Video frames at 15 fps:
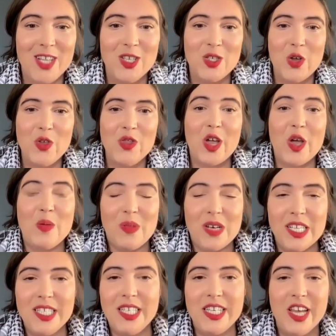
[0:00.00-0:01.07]
so the
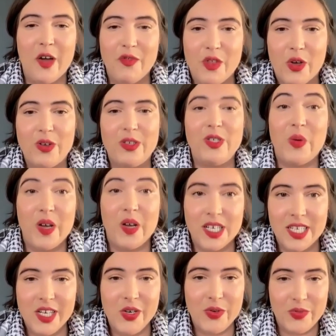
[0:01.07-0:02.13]
complicity of those who
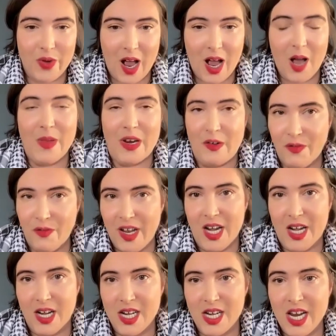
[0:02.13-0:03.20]
continue to arm and
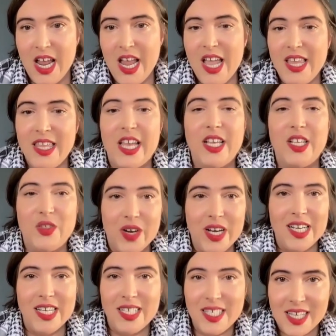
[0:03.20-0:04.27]
fund the
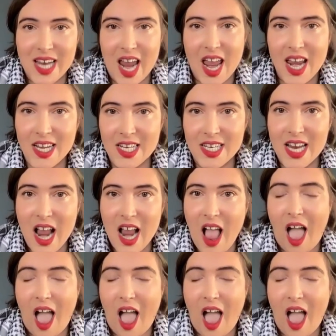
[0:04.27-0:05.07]
Israeli state